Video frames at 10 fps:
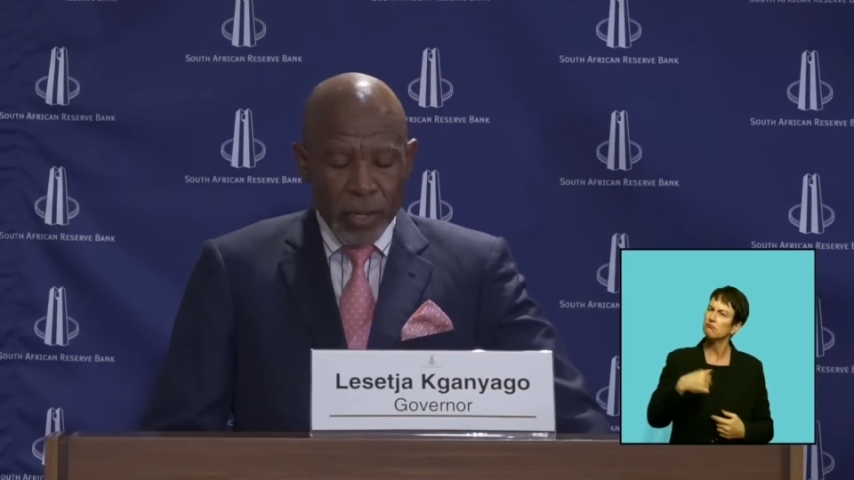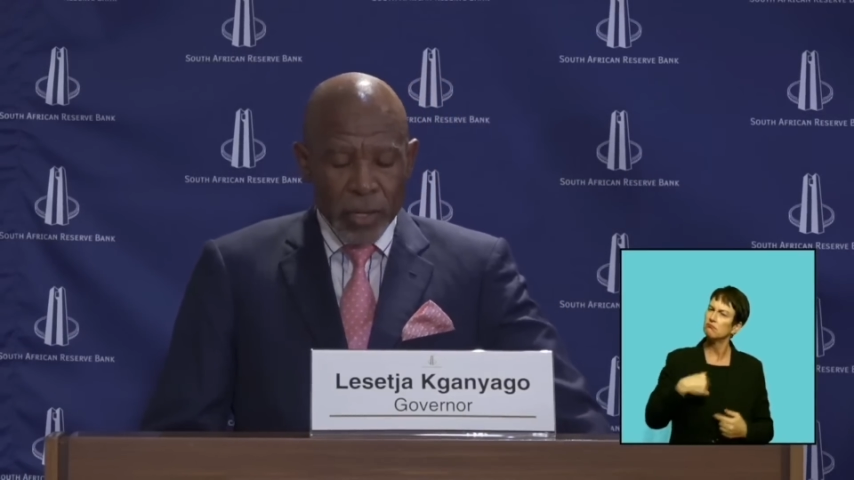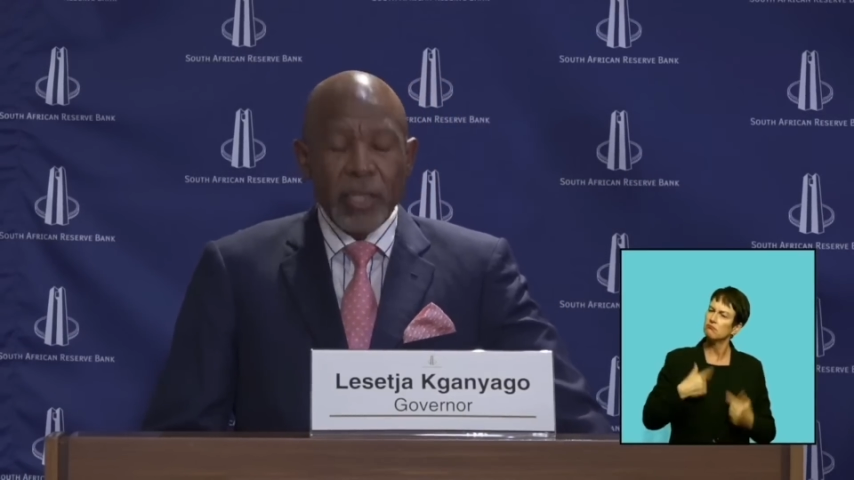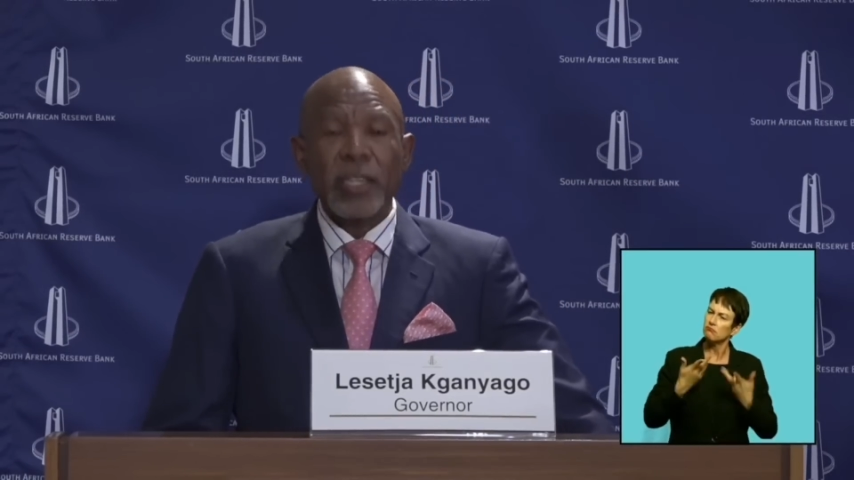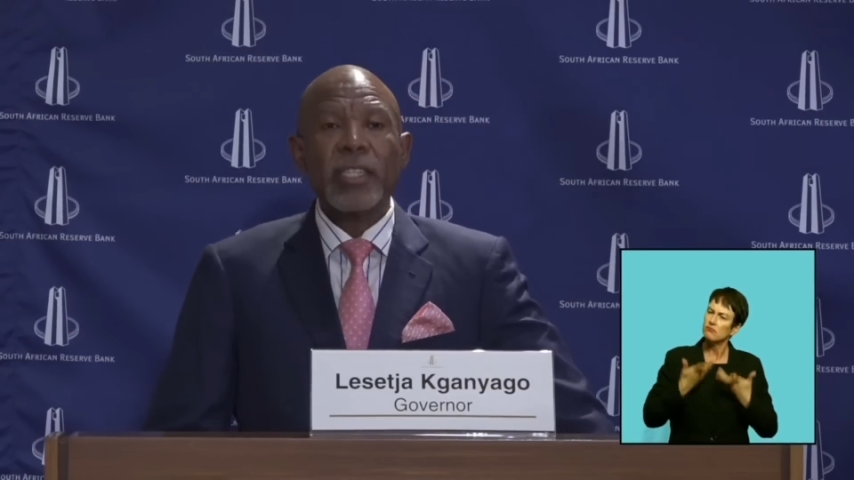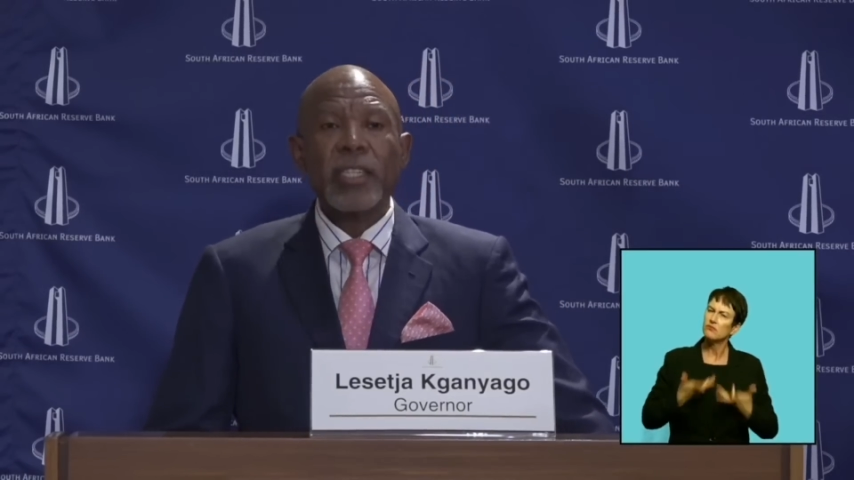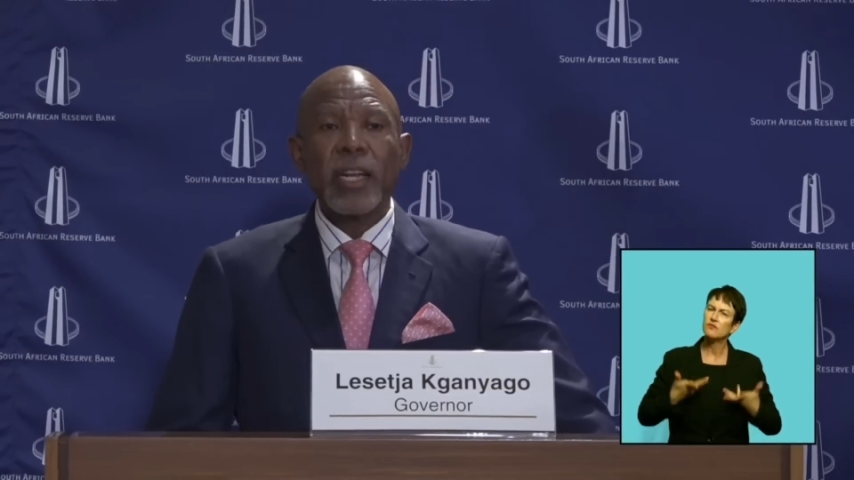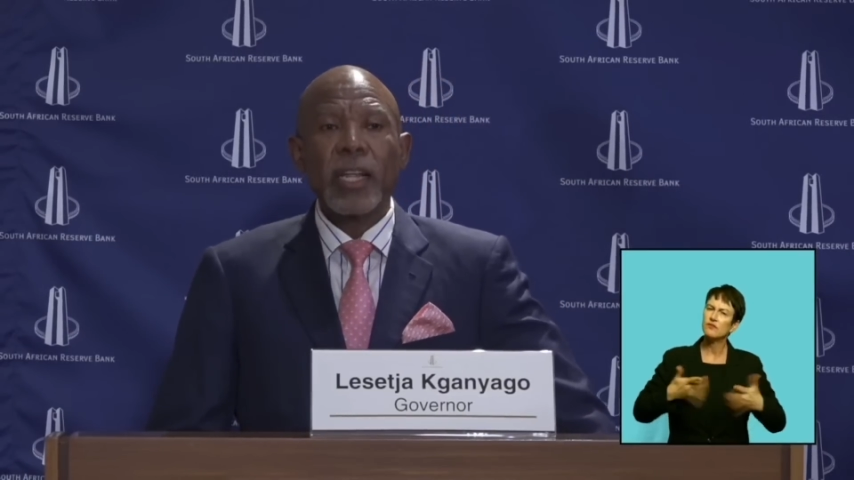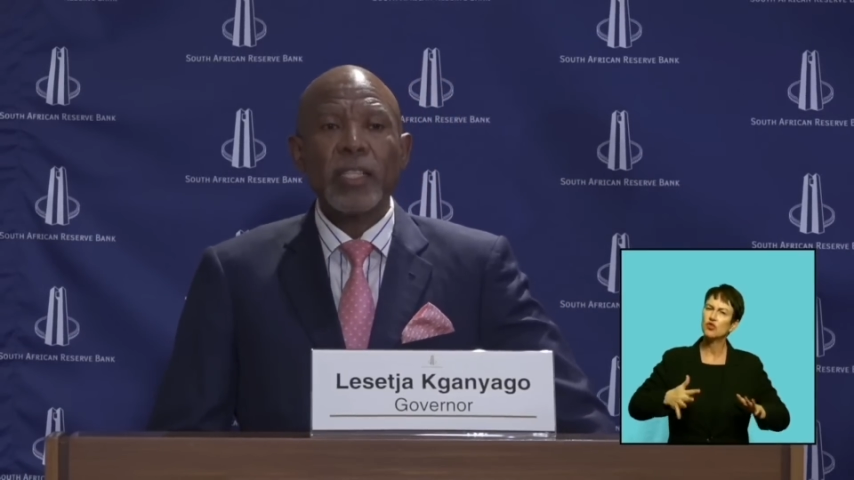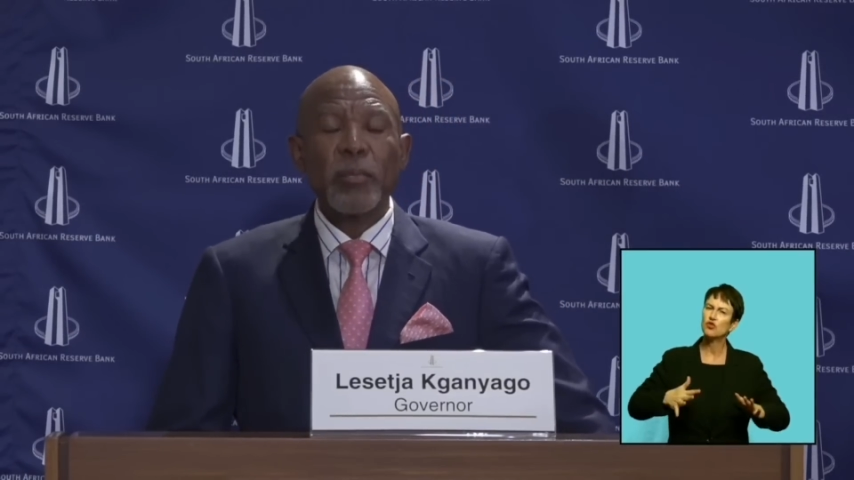
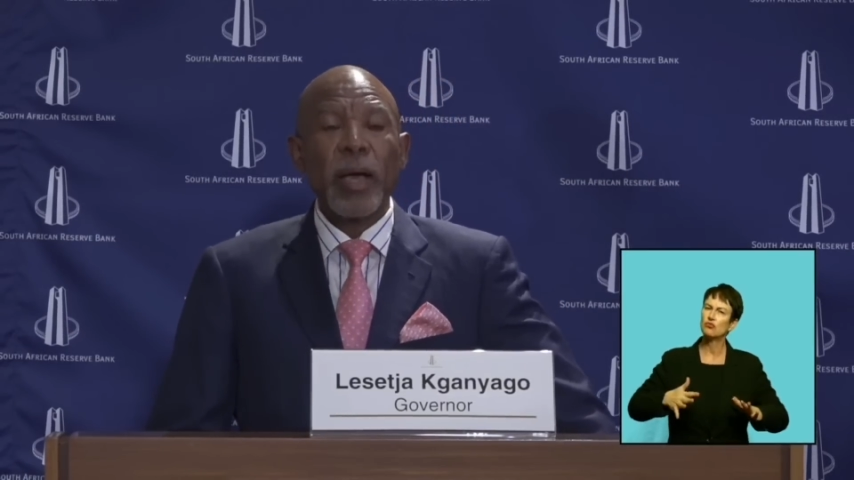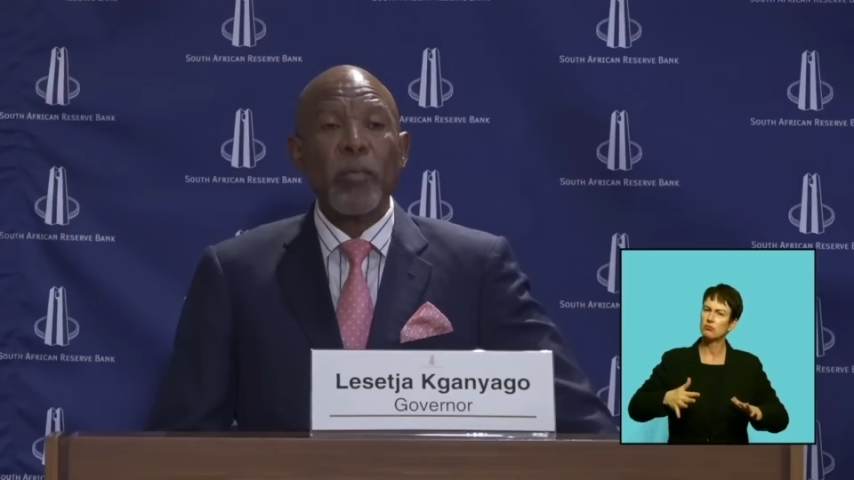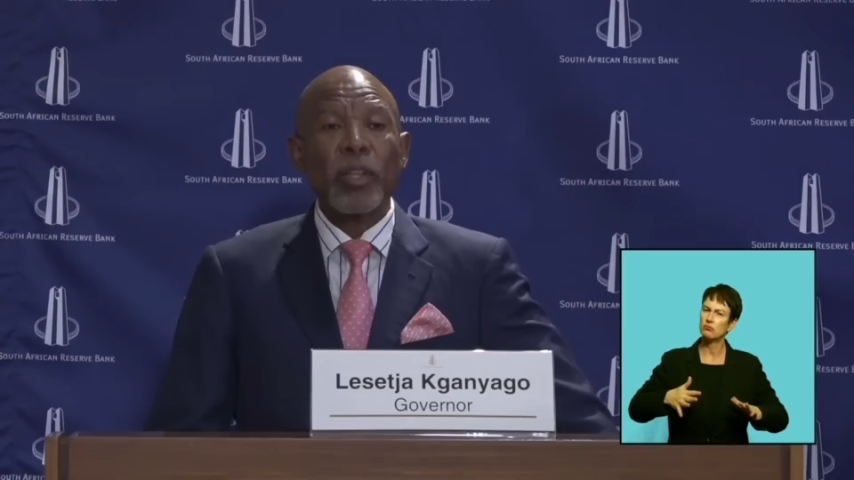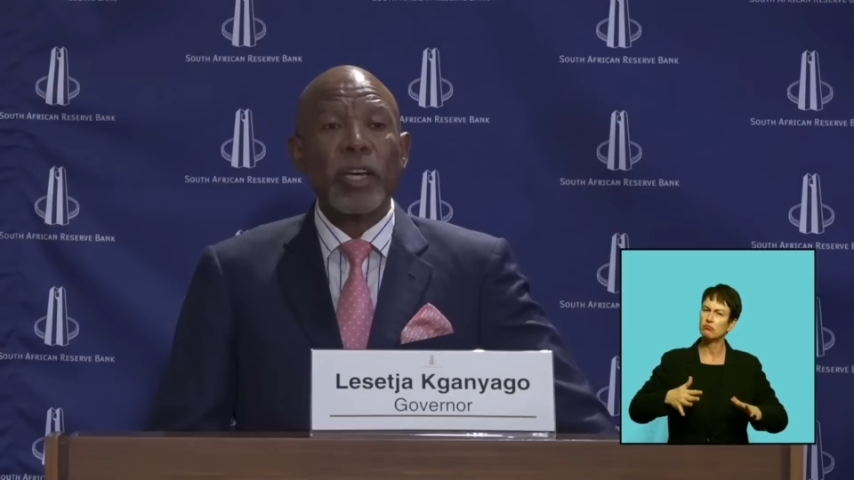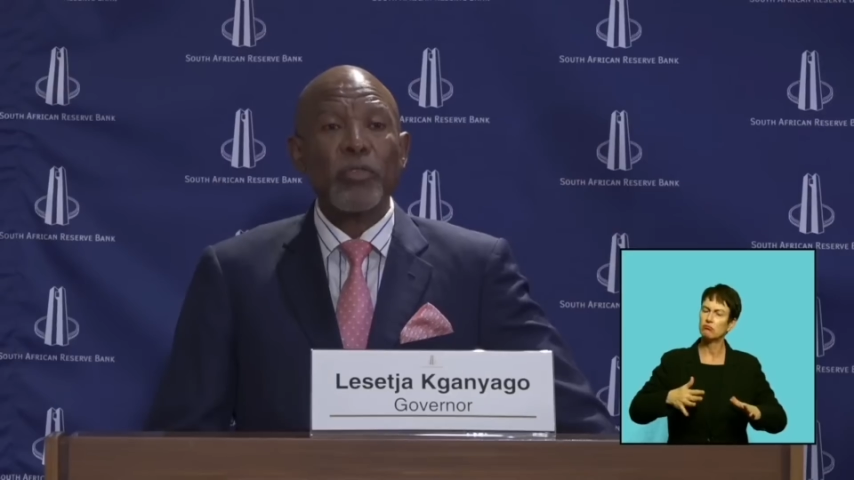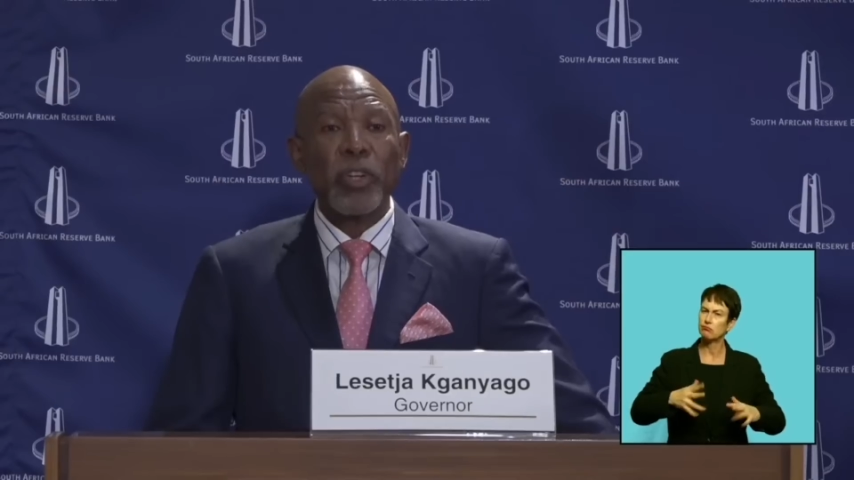increasing rates by more than